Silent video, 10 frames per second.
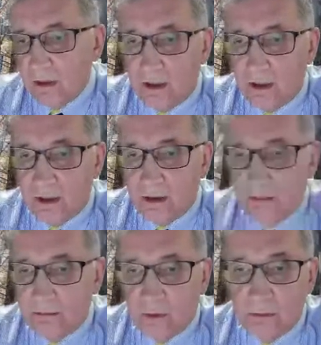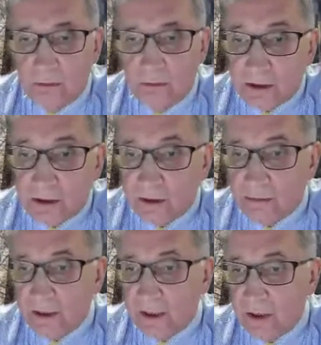Um, for military
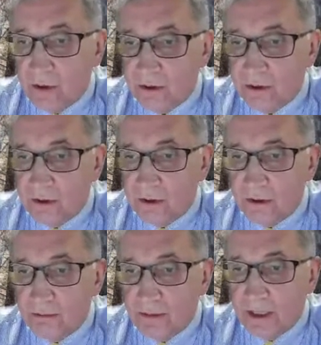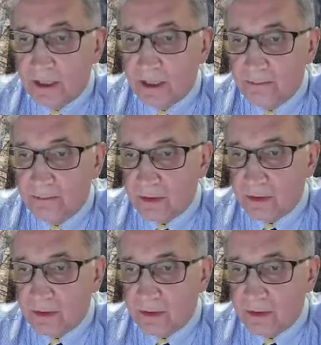applications, it may